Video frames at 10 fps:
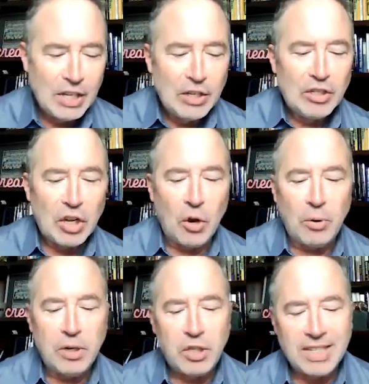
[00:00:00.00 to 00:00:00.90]

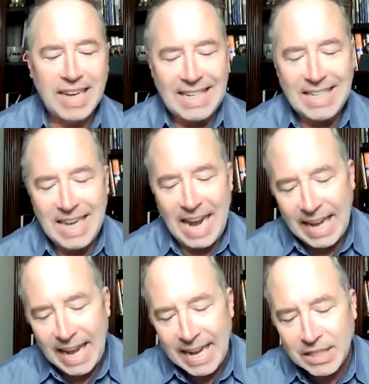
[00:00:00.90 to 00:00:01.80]
So she's got
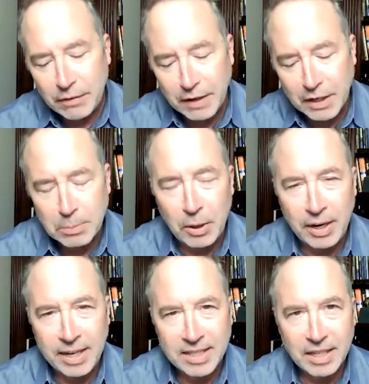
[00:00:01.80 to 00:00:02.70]
decades of
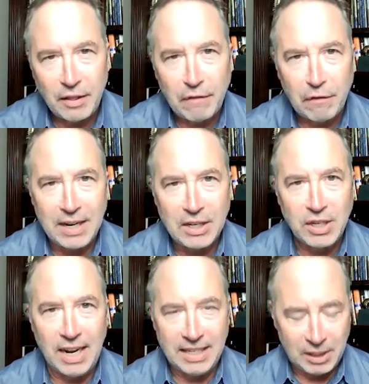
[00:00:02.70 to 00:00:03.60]
experience in the
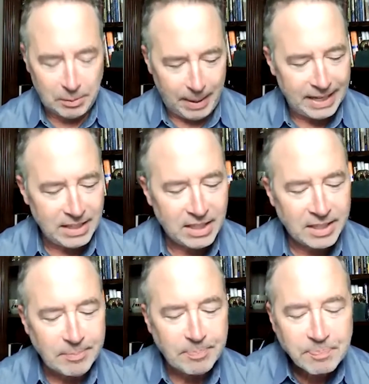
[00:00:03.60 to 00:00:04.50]
franchise space.
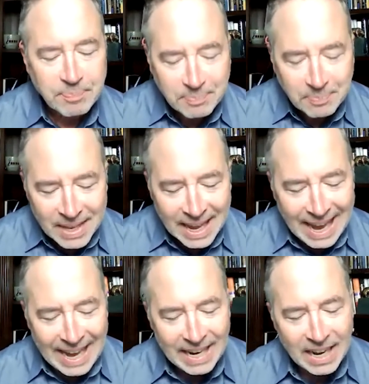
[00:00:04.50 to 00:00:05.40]

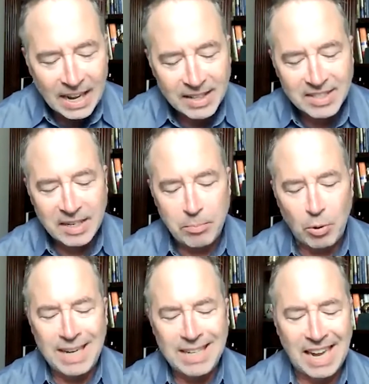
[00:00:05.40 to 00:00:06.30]
And let's see,
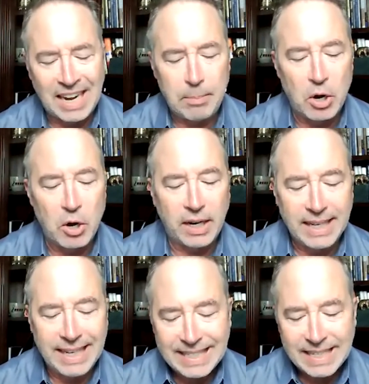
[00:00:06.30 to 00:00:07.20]
brands like American
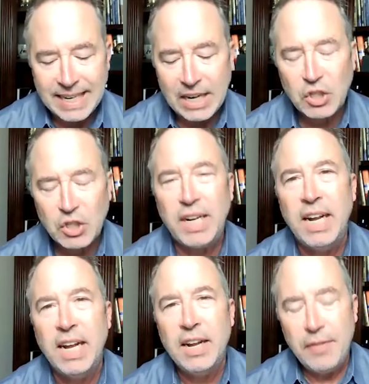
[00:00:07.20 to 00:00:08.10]
Leak Detection
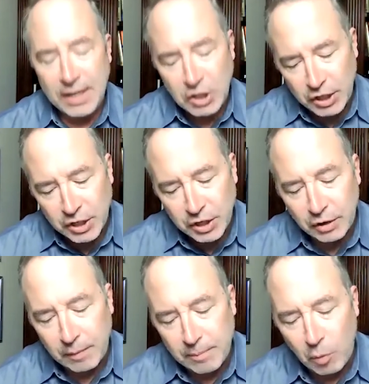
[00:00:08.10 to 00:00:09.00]
that she took
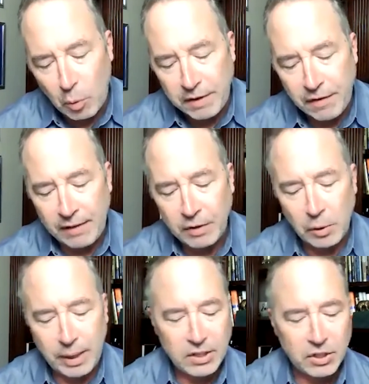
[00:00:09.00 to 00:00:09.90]
from 45
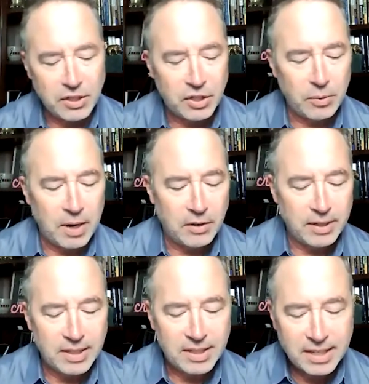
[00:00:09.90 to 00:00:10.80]
locations to
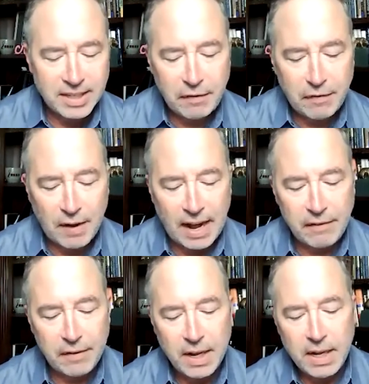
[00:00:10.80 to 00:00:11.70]
165.
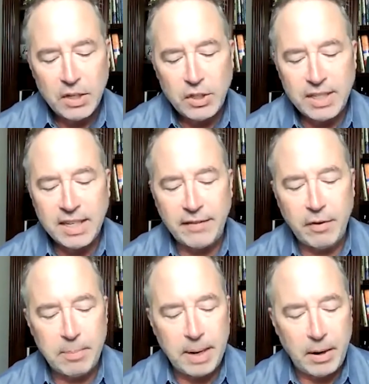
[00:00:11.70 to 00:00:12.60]
She's
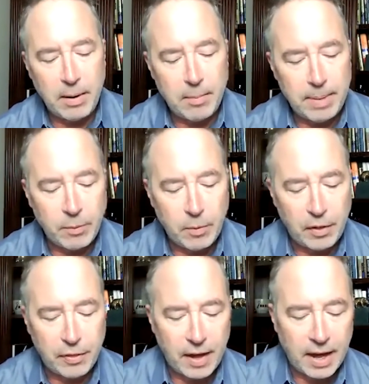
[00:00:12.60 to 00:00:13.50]
even been
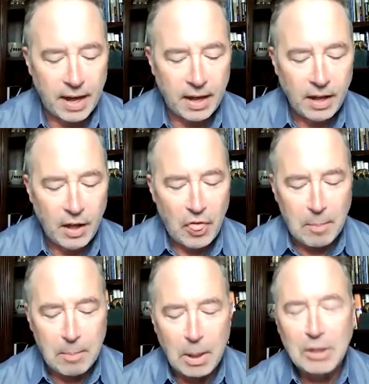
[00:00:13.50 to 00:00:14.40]
with the
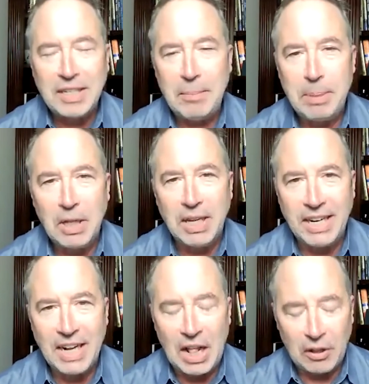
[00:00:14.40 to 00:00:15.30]

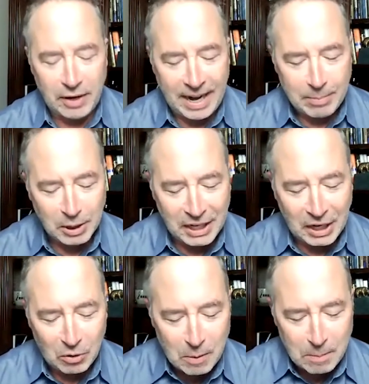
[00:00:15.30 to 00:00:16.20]
multi-billion-dollar Neighborly
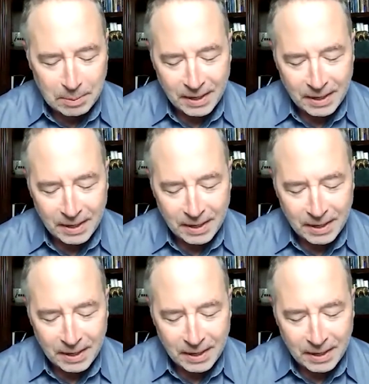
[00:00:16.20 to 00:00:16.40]
Group.